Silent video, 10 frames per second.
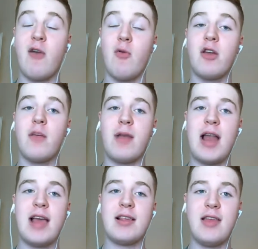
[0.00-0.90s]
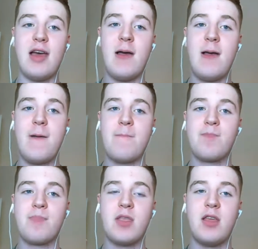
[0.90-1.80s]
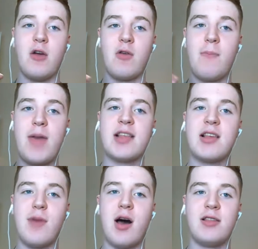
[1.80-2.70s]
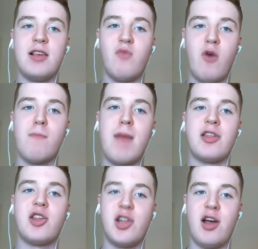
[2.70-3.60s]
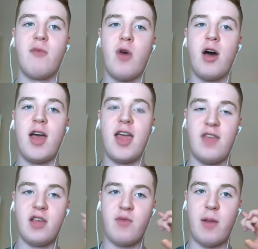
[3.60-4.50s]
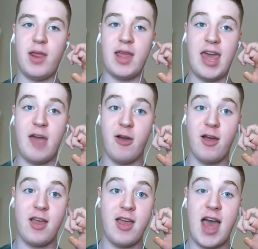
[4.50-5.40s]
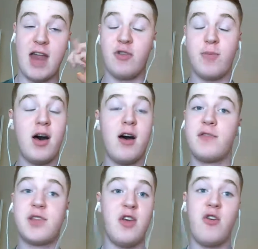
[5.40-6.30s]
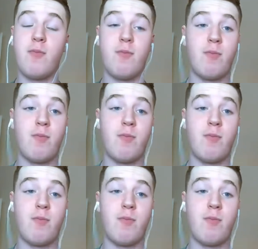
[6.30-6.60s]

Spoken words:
One of the players that epitomizes what Manchester United were in this Premier League era, and he was part of two,